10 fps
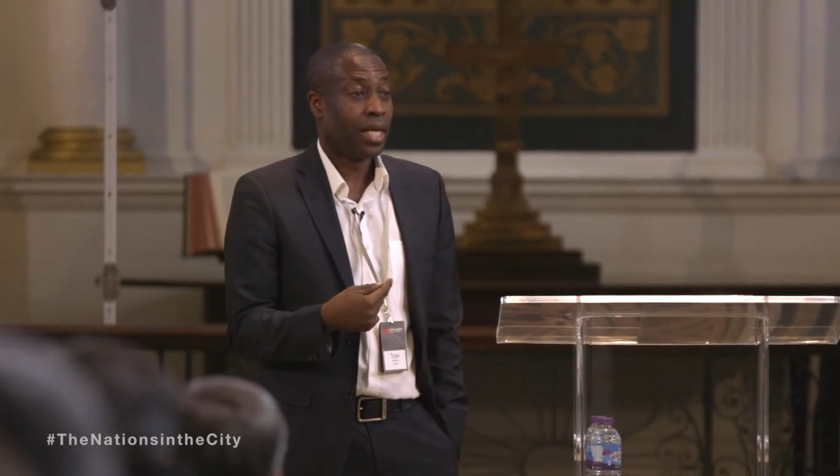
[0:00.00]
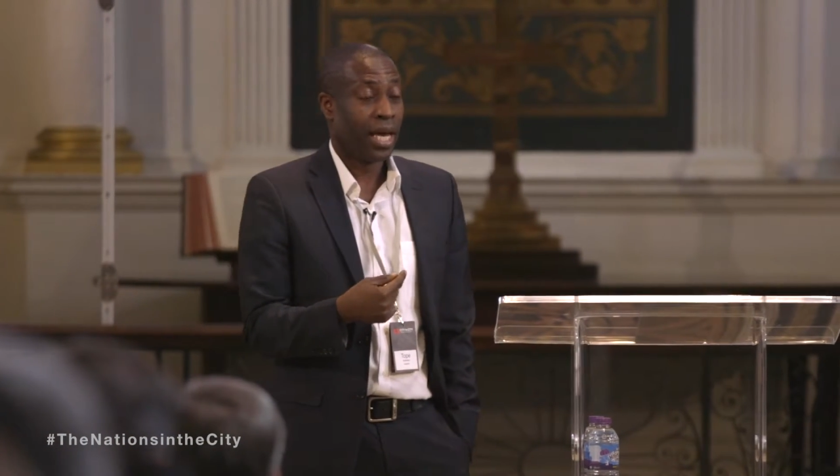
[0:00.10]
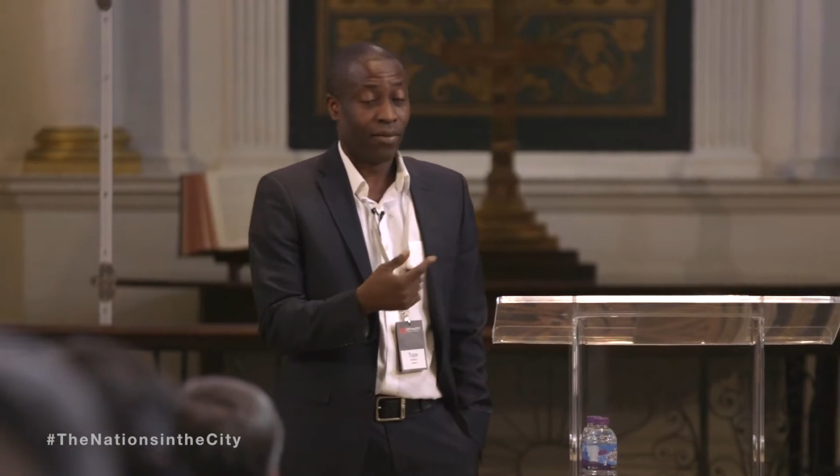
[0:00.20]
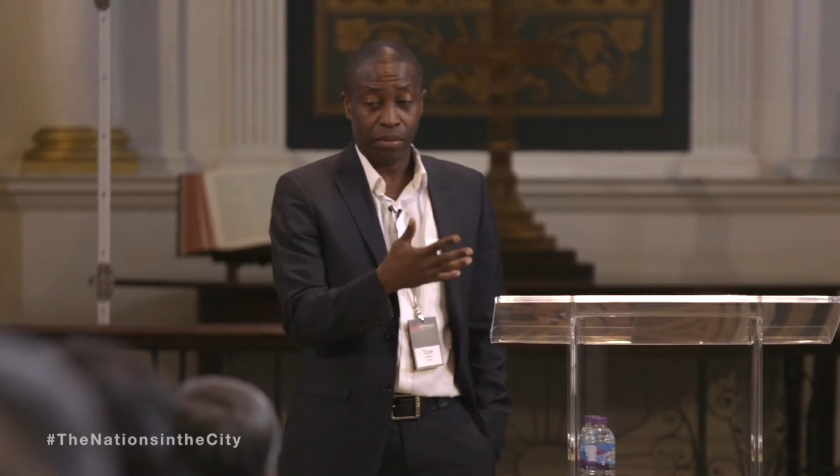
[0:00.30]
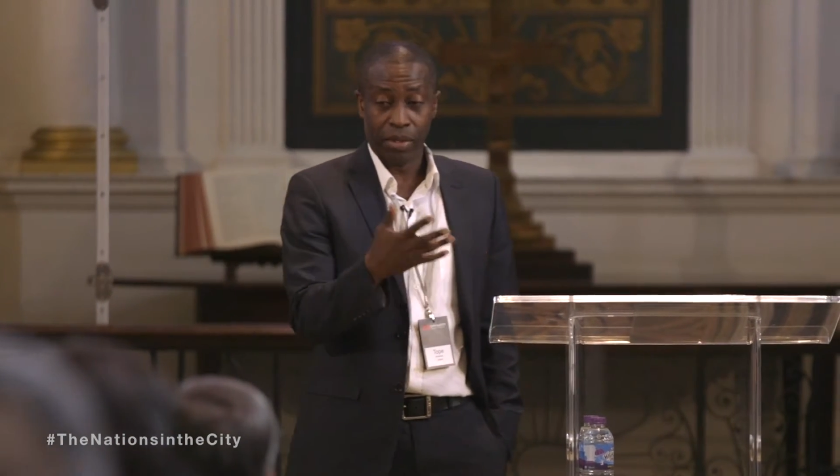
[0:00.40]

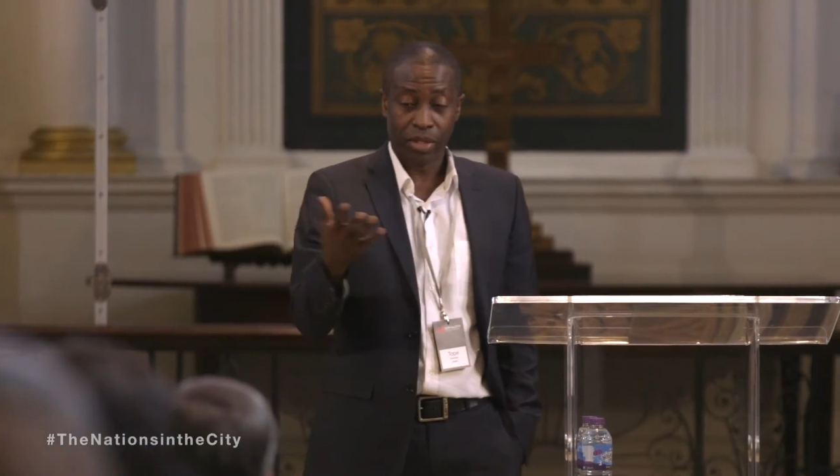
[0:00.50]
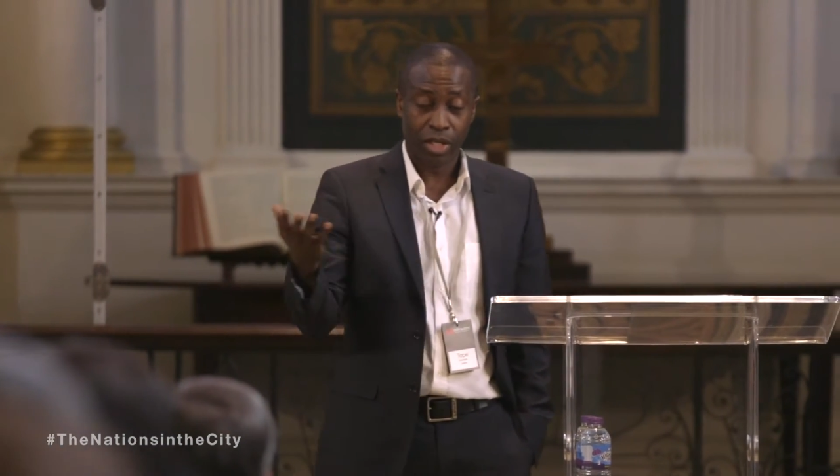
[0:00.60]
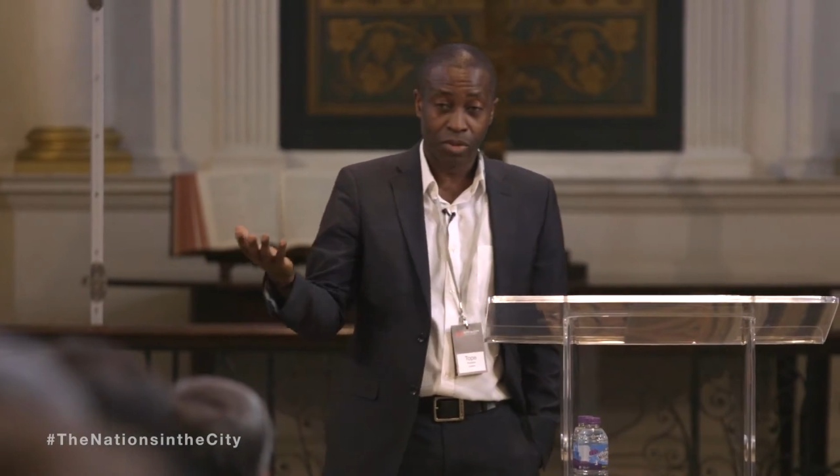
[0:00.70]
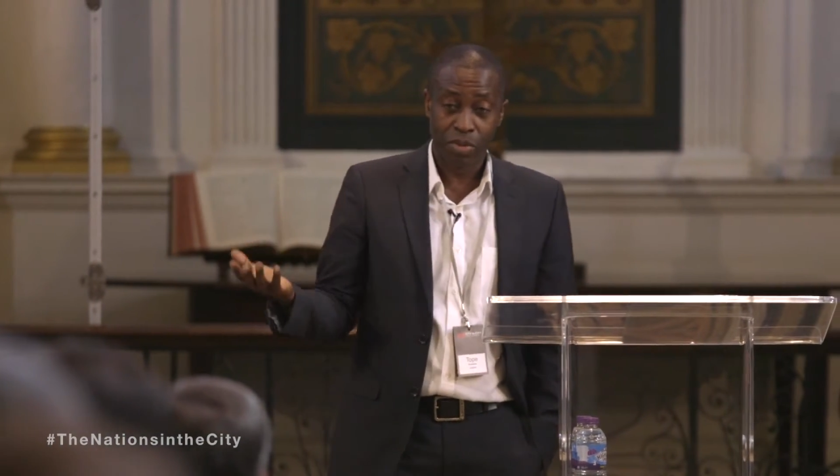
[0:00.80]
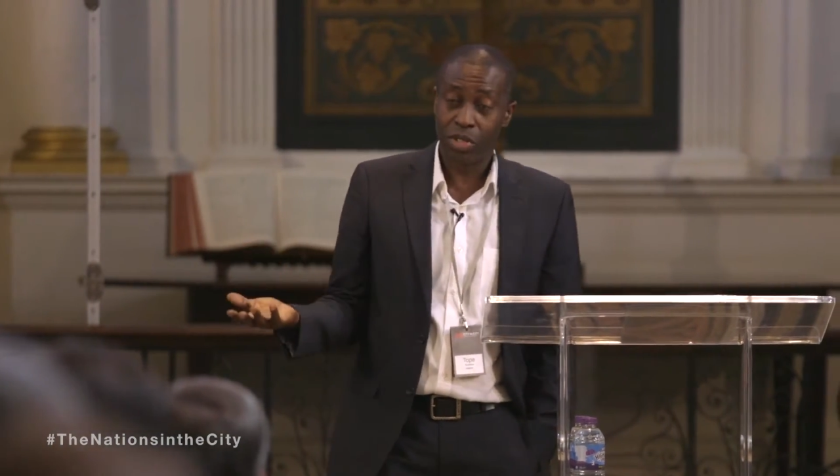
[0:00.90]
everybody
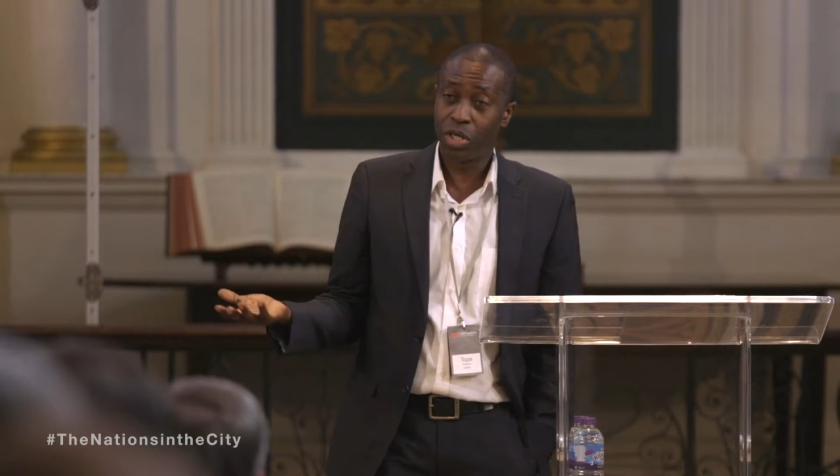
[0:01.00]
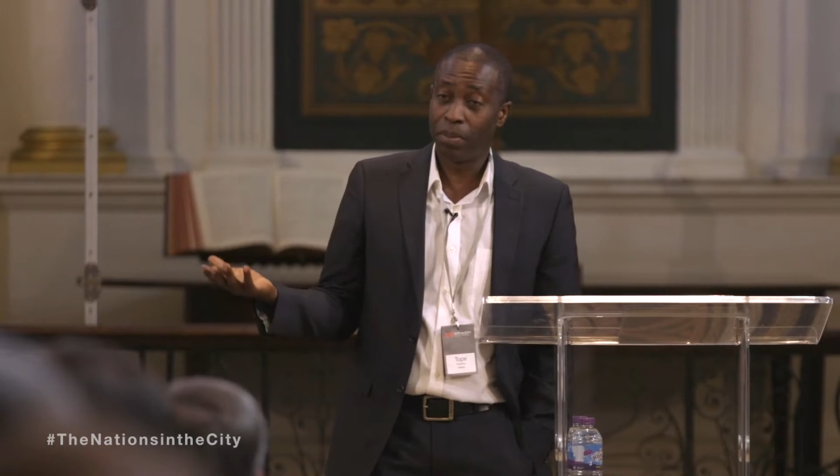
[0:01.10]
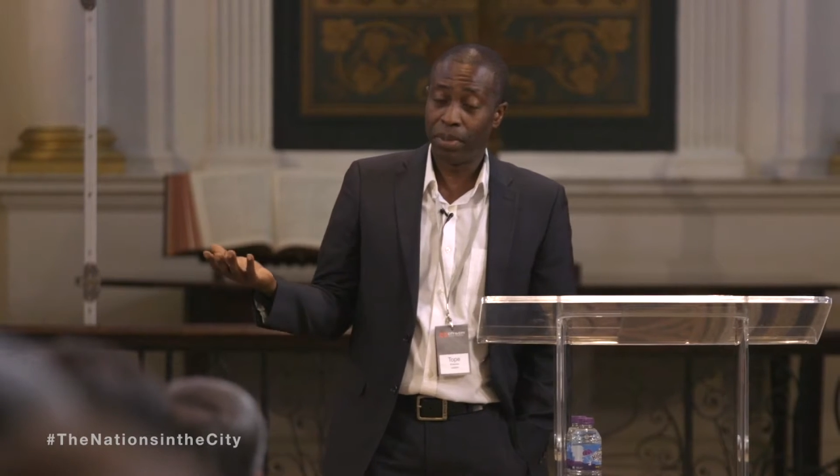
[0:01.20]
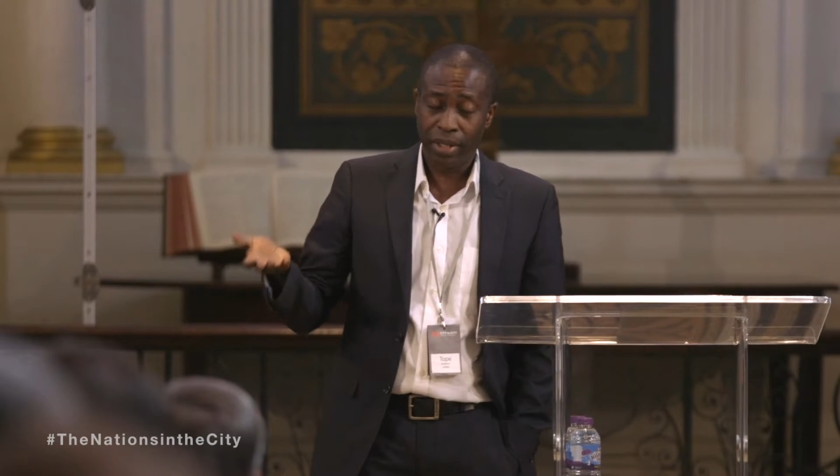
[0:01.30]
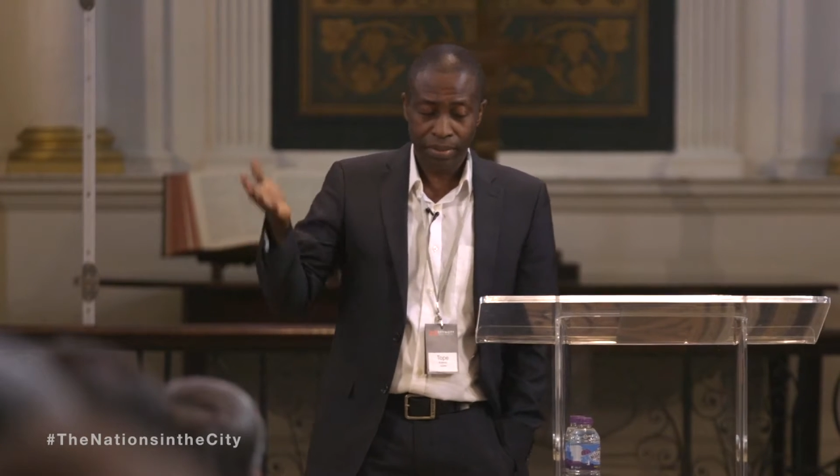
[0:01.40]
calls me
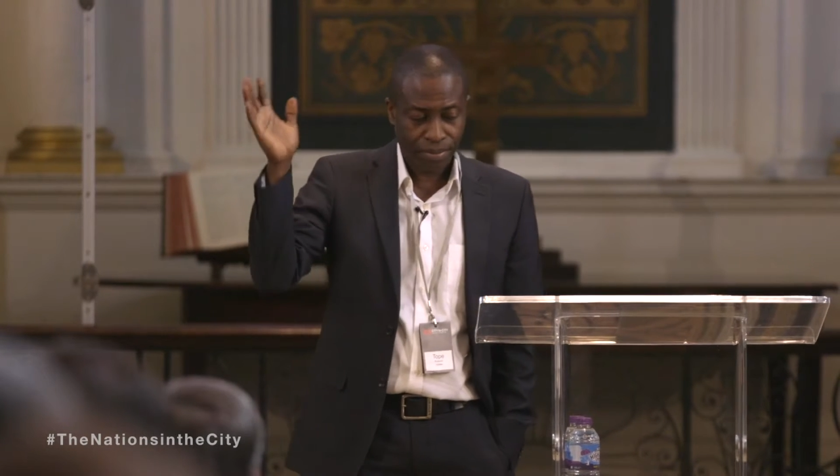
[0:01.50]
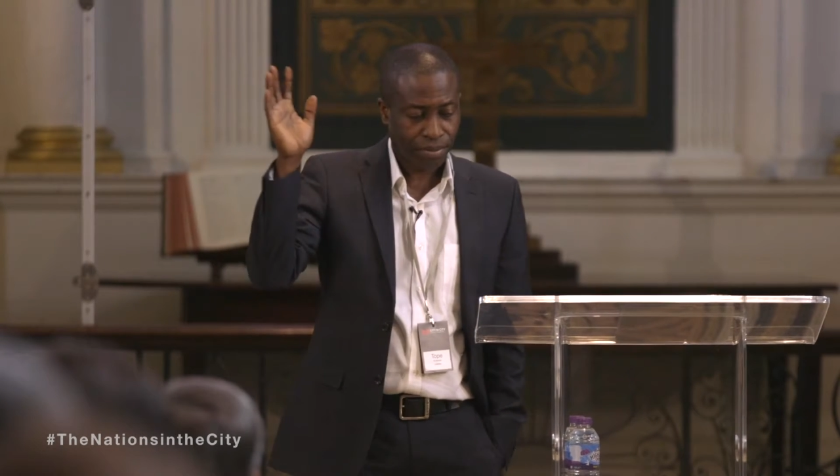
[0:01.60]
Toppy.